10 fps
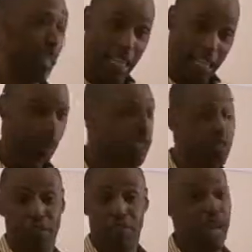It is
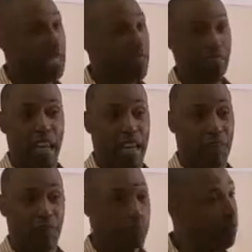just a fact of life.
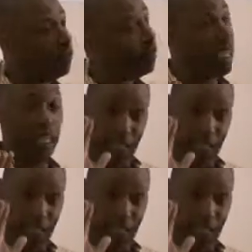People think